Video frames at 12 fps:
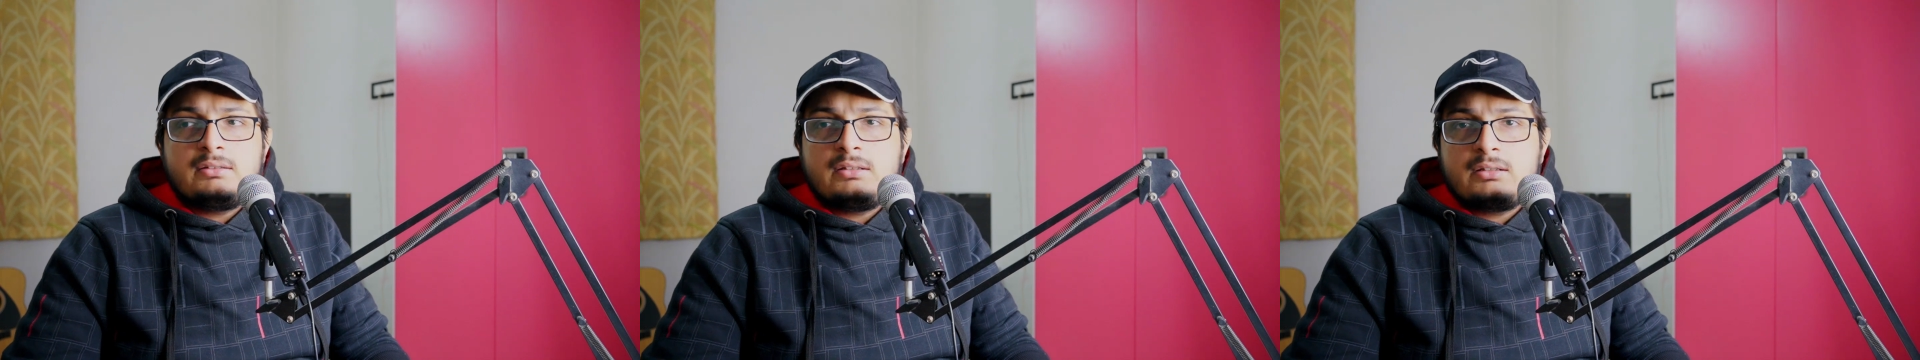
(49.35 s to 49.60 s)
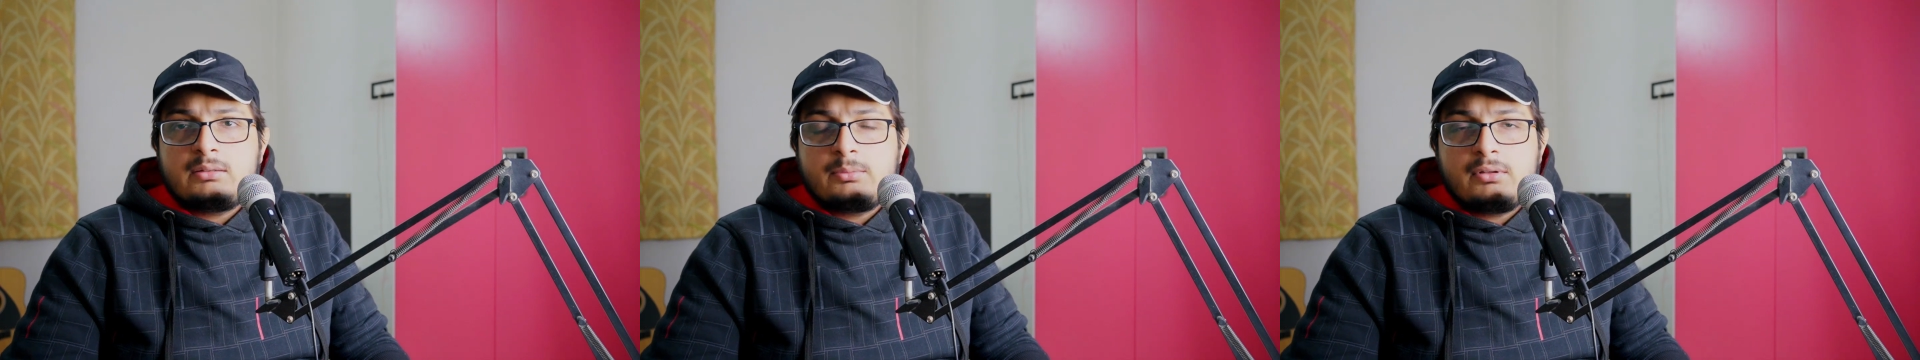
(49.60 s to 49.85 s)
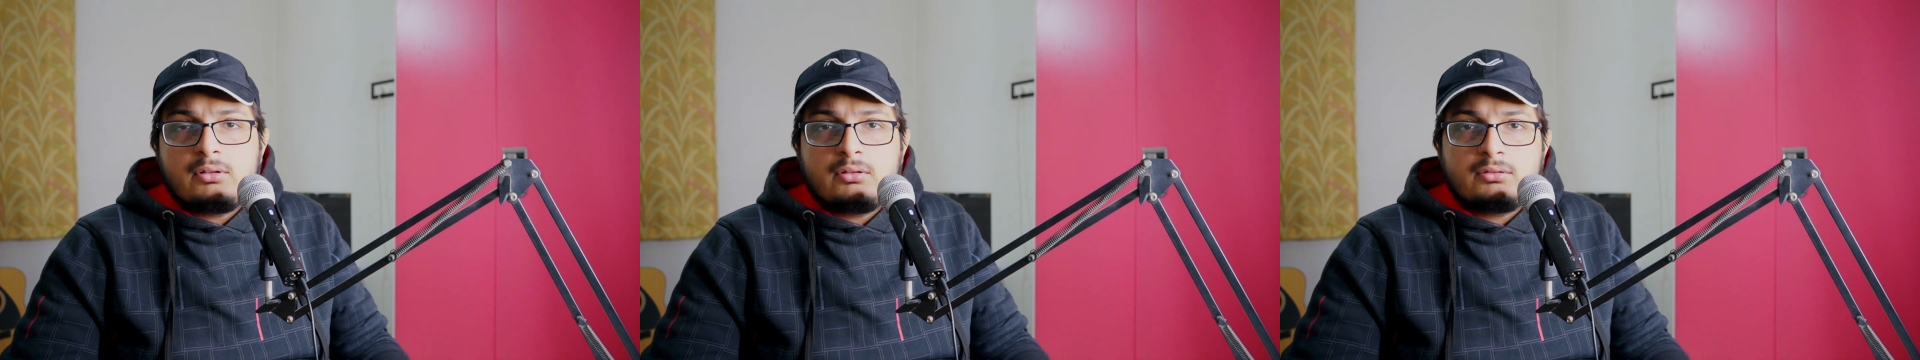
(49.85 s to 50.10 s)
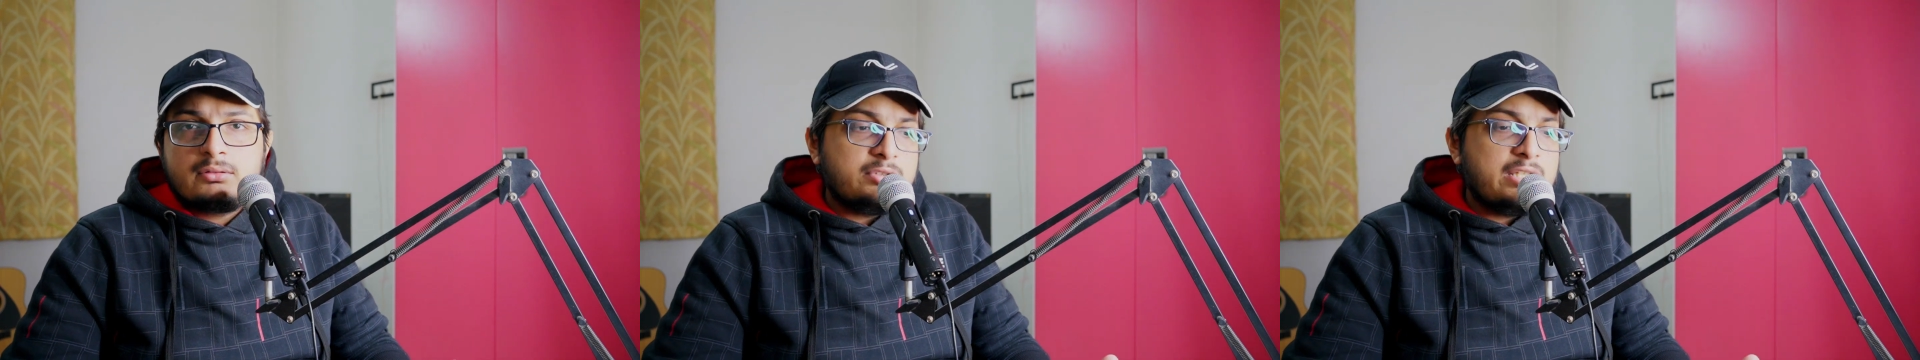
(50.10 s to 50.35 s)
just
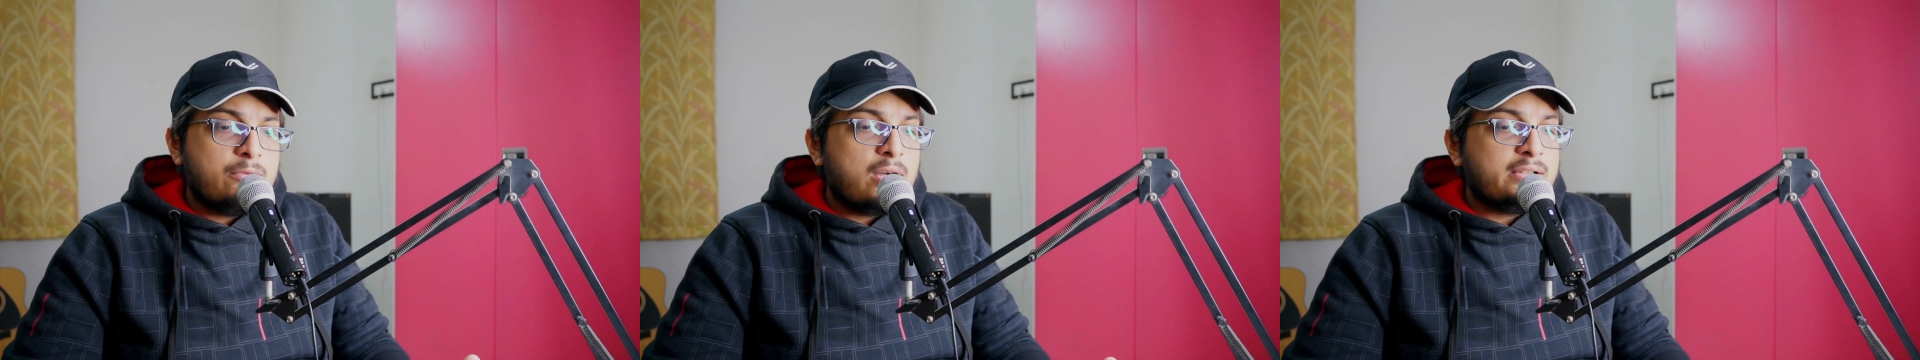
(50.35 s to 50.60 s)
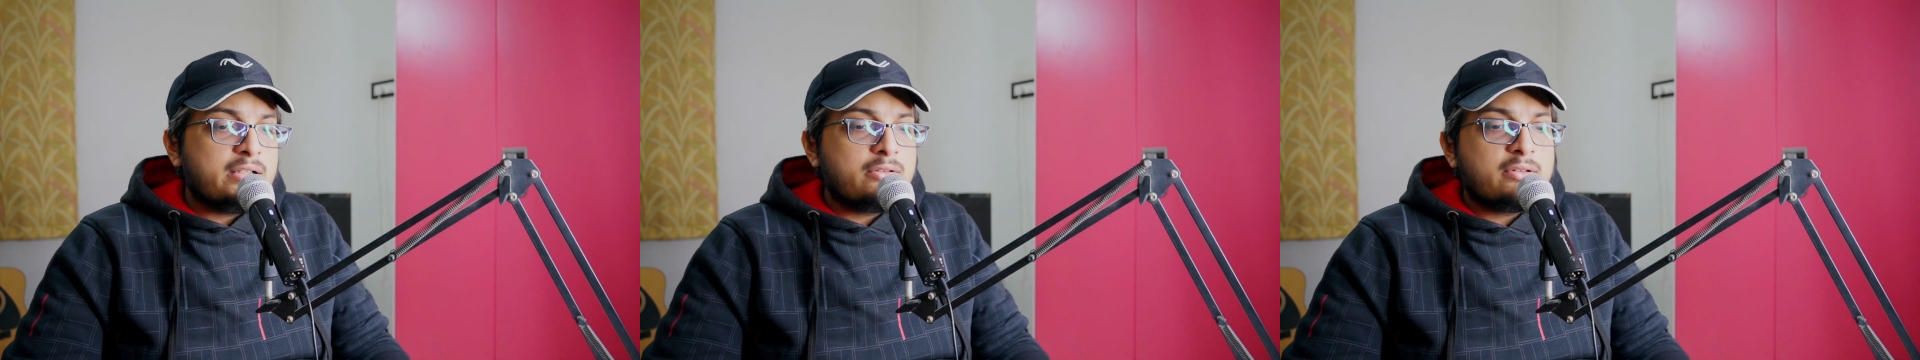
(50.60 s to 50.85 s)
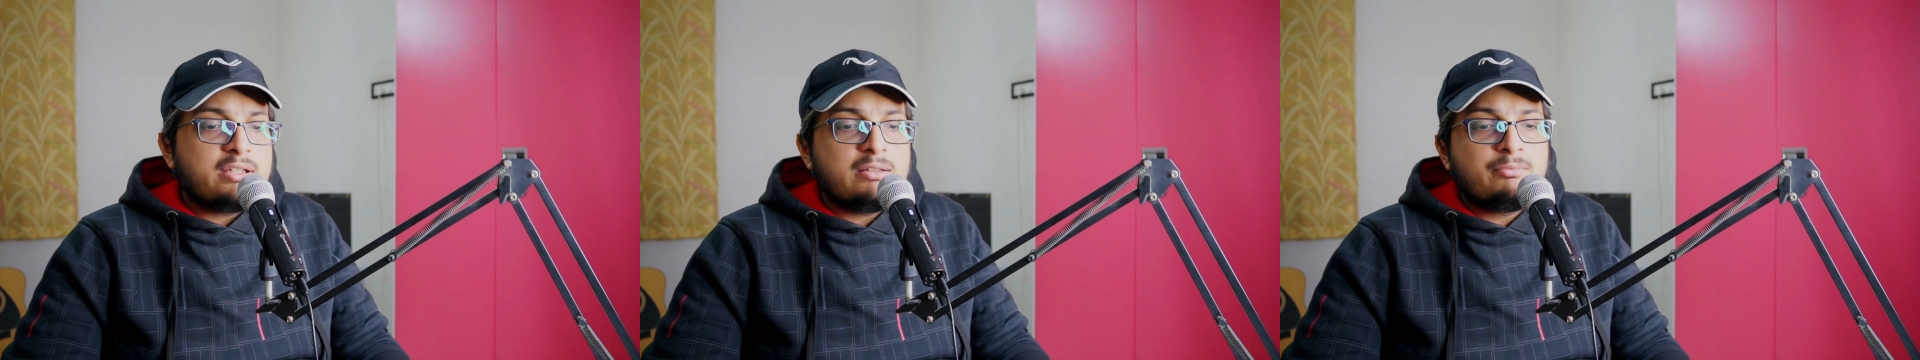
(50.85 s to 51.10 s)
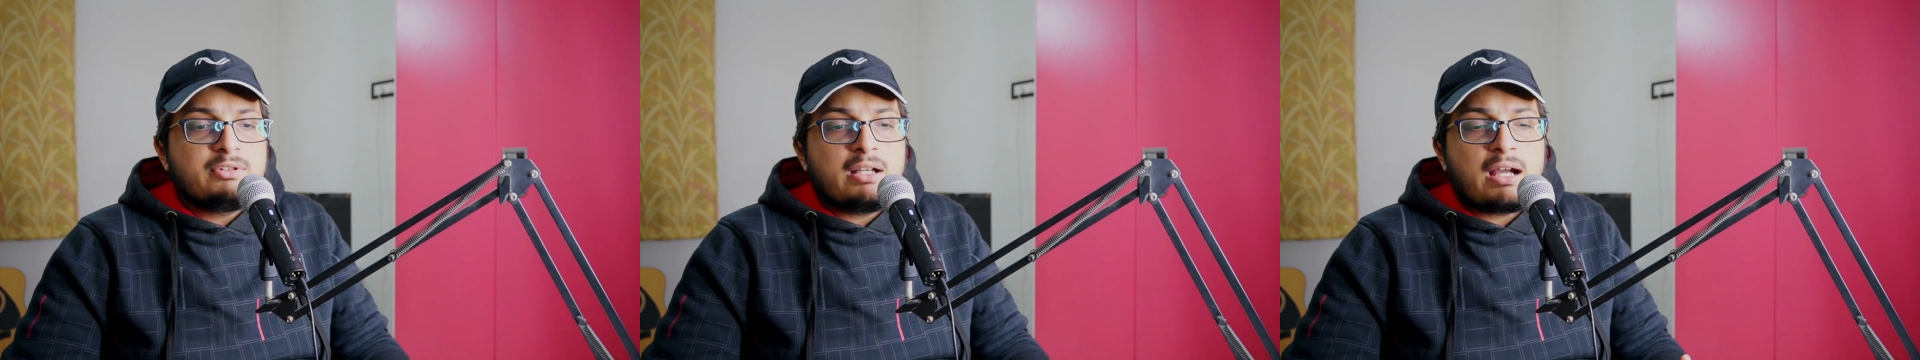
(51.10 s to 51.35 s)
because they wanted to
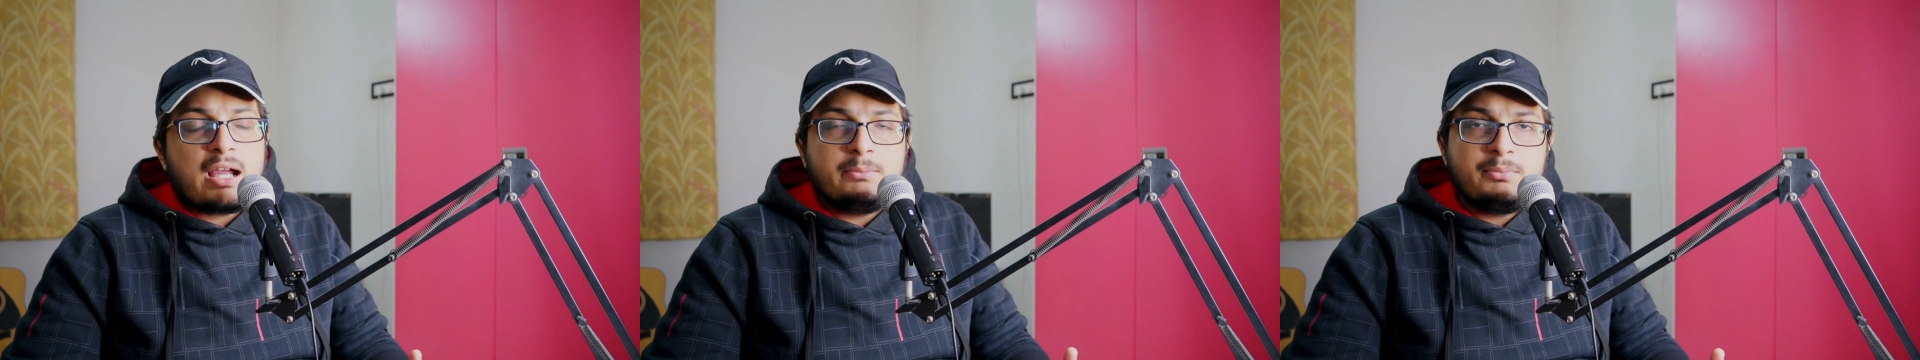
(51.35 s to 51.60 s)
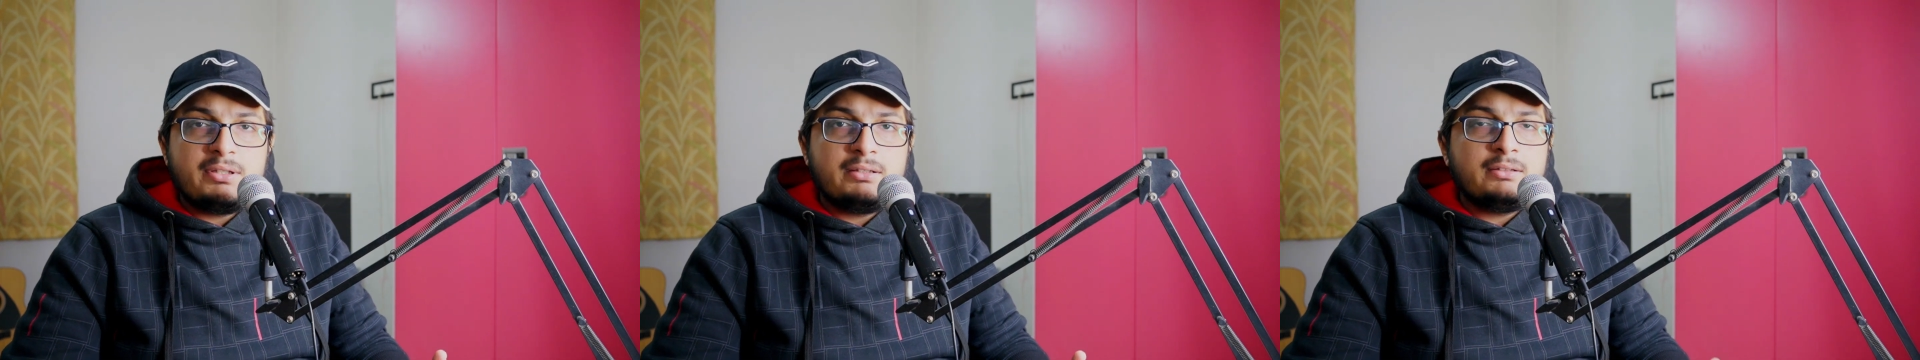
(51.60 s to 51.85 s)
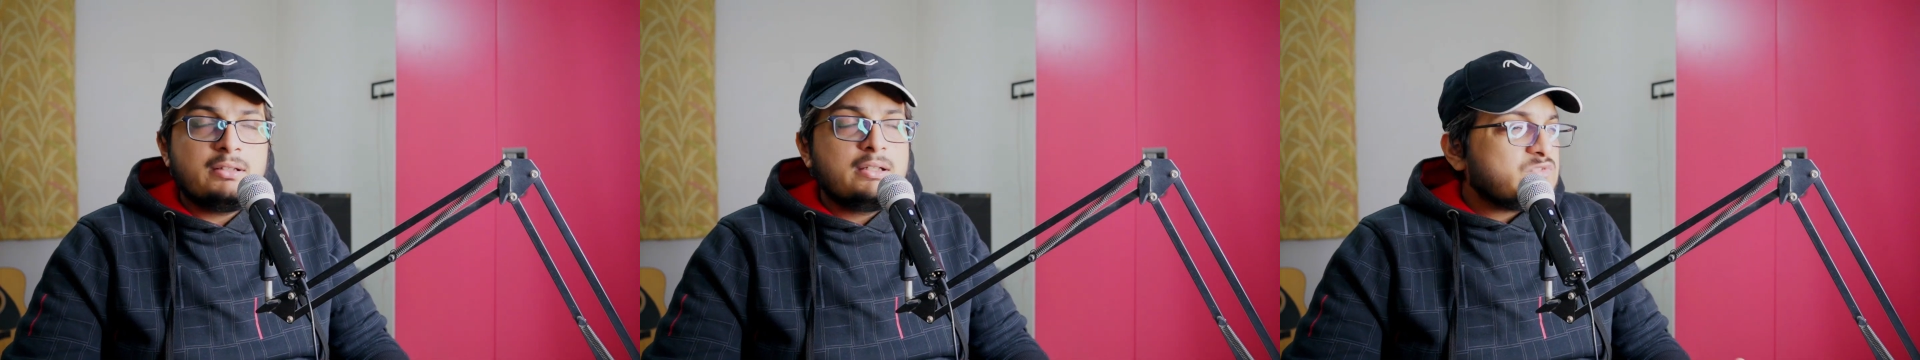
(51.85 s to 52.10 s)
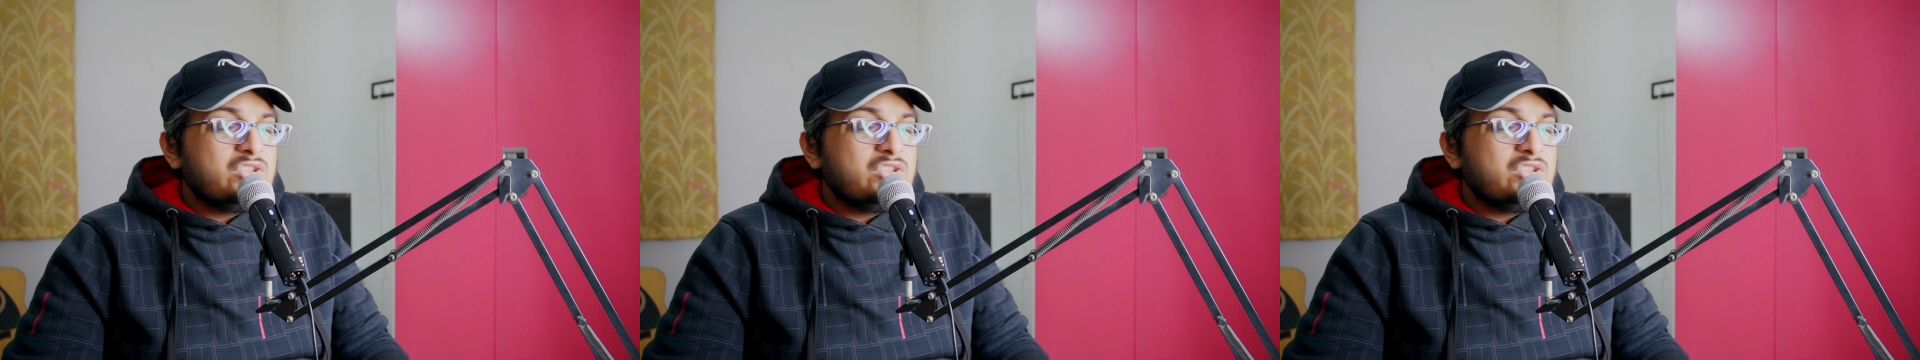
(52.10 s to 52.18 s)
keep the hype in.